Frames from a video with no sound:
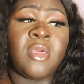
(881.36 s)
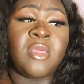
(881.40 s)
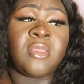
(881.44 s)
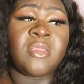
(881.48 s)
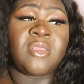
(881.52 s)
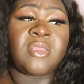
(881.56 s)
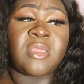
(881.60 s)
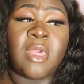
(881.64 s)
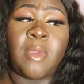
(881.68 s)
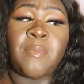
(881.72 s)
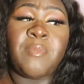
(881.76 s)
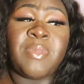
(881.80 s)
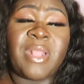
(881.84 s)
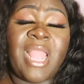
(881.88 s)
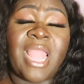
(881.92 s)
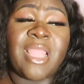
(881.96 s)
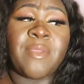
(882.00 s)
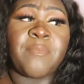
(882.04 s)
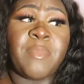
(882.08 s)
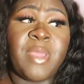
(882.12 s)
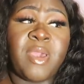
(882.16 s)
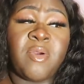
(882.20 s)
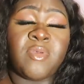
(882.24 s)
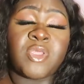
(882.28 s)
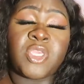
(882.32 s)
some black
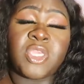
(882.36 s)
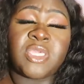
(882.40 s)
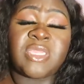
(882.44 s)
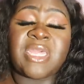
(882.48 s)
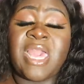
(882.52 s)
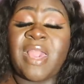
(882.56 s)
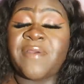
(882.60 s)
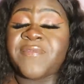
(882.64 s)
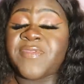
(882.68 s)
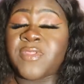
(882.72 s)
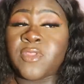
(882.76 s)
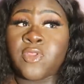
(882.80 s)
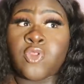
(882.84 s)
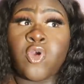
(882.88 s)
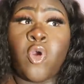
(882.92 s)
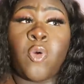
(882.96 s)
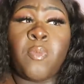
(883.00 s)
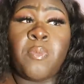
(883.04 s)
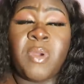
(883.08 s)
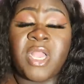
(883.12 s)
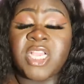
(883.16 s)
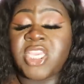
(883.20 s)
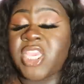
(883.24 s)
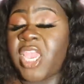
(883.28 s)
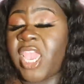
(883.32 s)
males just have so
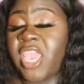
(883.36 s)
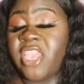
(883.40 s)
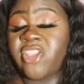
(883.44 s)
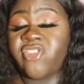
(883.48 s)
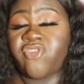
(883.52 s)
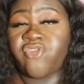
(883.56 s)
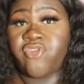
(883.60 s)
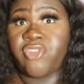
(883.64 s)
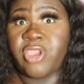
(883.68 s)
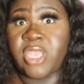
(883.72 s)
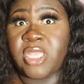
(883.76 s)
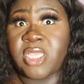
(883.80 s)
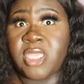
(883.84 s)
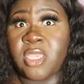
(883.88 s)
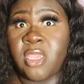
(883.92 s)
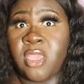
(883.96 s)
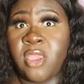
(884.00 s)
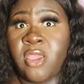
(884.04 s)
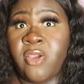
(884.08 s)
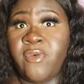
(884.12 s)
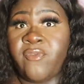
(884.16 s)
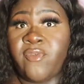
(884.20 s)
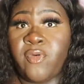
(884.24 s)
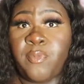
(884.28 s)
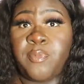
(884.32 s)
much hatred
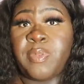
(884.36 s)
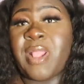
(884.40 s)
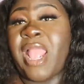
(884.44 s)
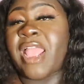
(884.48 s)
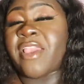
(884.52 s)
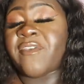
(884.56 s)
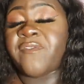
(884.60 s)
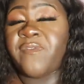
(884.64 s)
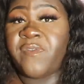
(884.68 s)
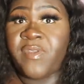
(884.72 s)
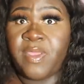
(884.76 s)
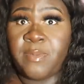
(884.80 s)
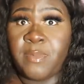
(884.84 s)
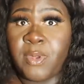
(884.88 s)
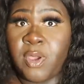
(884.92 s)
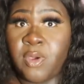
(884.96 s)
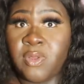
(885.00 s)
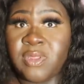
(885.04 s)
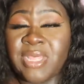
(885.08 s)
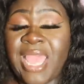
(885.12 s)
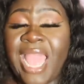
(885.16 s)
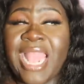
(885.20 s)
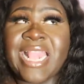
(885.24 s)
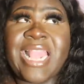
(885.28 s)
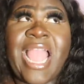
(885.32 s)
for black
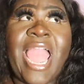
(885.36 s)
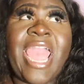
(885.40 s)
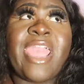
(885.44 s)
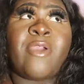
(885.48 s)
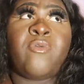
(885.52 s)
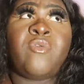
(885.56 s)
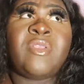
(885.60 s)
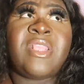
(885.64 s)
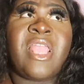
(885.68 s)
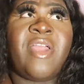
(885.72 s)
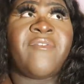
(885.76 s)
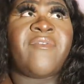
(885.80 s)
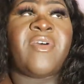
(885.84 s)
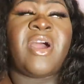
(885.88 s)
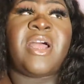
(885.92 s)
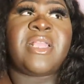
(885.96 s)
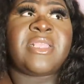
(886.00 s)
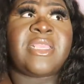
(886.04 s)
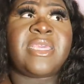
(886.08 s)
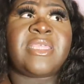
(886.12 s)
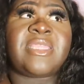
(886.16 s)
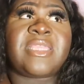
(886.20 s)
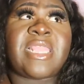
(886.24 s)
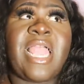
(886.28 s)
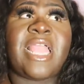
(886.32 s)
females and I will never
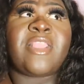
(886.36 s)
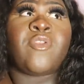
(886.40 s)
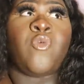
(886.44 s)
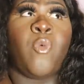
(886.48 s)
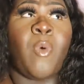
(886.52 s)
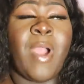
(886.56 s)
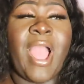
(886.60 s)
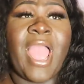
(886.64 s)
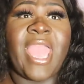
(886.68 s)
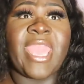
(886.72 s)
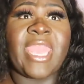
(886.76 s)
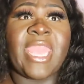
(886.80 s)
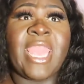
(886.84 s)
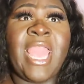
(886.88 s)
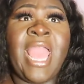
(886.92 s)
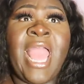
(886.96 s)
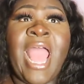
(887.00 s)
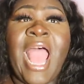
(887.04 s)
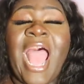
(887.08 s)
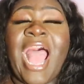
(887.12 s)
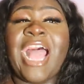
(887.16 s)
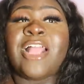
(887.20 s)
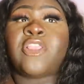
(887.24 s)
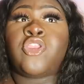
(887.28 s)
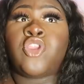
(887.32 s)
understand why.
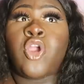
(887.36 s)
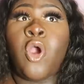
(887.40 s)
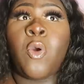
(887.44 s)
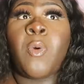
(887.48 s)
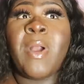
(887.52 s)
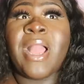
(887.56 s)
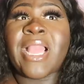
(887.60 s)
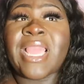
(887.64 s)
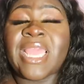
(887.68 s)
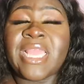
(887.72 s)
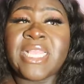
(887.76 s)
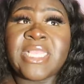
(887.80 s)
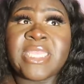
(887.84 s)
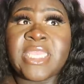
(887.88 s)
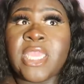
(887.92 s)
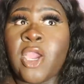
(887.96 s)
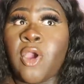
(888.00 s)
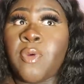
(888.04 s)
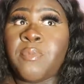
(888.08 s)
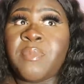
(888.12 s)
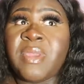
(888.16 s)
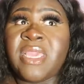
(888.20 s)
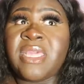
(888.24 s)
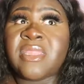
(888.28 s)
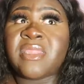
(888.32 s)
And no one can
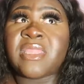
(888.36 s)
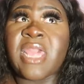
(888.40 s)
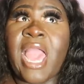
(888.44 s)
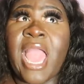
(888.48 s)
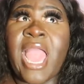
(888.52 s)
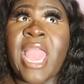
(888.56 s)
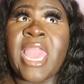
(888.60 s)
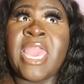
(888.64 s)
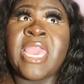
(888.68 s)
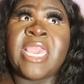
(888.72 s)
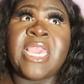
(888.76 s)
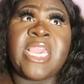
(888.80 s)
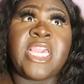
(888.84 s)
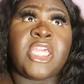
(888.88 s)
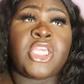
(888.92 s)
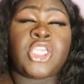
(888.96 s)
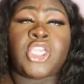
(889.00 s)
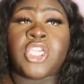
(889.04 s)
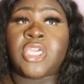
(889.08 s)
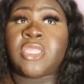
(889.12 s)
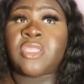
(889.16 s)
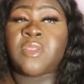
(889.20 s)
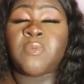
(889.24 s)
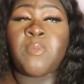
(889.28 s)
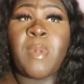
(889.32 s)
tell me that it's
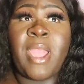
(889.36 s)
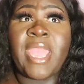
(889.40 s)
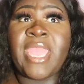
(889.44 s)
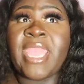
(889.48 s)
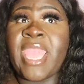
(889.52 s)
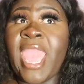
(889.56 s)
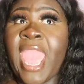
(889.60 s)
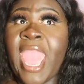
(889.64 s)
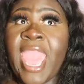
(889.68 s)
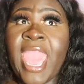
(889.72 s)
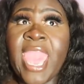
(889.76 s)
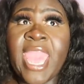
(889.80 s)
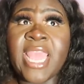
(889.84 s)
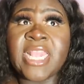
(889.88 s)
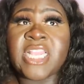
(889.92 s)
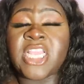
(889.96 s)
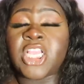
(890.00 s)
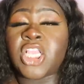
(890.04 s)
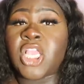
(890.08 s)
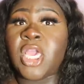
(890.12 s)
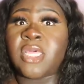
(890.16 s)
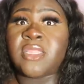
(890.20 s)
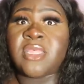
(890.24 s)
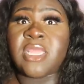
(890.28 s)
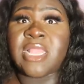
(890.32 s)
just my head, it
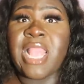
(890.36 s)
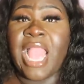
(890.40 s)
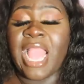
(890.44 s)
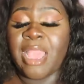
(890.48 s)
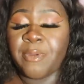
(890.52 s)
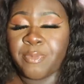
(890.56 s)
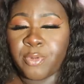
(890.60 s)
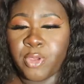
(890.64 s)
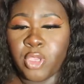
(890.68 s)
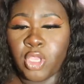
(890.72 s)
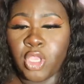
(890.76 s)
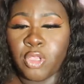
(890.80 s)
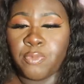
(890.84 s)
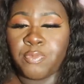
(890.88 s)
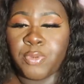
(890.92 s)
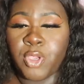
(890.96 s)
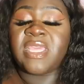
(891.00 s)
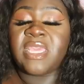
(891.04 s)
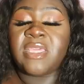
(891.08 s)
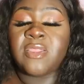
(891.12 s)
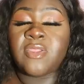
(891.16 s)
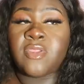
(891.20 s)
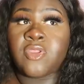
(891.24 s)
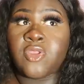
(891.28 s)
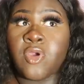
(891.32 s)
doesn't happen. I've
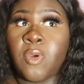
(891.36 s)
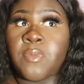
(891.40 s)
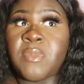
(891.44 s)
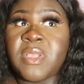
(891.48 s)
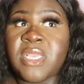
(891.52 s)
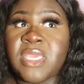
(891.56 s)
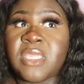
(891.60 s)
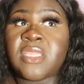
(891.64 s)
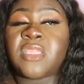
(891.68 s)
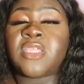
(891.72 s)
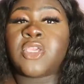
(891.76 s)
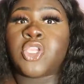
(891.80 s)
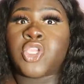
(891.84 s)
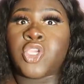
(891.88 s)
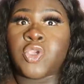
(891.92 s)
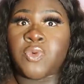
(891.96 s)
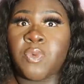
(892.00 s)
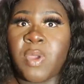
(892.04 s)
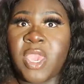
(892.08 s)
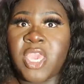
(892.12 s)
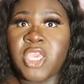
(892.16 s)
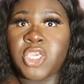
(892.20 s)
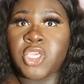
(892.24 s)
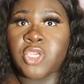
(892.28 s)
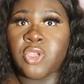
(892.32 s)
seen so many
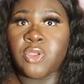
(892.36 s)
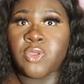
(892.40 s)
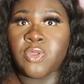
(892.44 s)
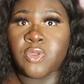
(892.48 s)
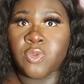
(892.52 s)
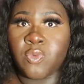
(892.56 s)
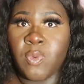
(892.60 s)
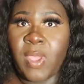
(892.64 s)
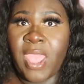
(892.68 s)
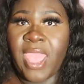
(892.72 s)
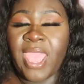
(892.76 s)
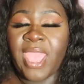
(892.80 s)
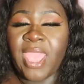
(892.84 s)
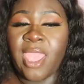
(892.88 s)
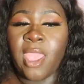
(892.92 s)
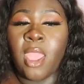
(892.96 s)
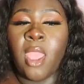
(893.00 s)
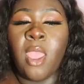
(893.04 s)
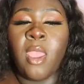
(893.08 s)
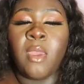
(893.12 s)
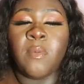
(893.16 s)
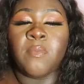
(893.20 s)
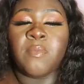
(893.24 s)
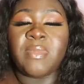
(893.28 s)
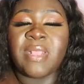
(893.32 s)
situations where
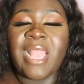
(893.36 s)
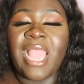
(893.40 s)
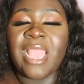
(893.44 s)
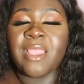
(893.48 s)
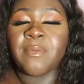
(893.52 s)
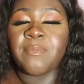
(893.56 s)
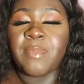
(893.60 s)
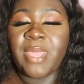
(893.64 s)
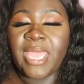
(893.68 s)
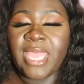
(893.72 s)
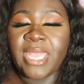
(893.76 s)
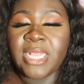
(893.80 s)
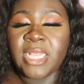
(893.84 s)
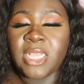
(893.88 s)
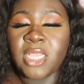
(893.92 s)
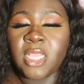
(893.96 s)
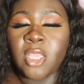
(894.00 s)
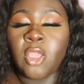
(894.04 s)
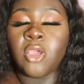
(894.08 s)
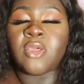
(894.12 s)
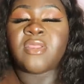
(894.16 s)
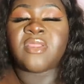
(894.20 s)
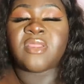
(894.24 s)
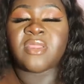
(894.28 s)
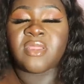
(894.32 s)
black men,
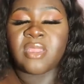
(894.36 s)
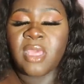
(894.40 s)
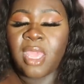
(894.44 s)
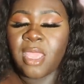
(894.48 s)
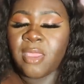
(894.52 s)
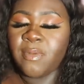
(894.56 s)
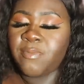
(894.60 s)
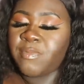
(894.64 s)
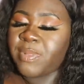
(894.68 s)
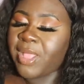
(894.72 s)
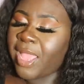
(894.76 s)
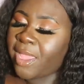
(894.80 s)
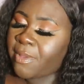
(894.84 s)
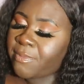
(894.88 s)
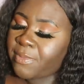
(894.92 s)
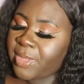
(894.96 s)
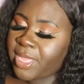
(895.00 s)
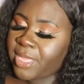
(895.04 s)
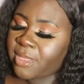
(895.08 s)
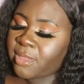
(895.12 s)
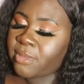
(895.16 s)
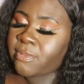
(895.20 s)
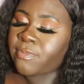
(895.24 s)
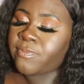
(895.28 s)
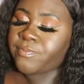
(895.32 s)
certain black
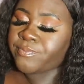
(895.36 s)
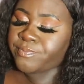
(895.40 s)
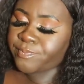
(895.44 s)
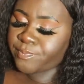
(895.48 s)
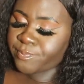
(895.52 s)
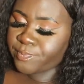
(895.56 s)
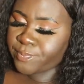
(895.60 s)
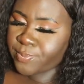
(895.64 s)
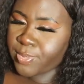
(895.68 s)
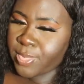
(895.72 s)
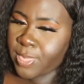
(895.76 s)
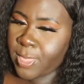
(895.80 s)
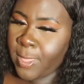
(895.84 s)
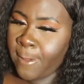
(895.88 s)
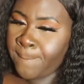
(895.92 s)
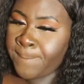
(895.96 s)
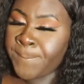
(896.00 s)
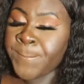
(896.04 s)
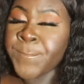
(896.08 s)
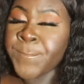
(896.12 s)
men, mm,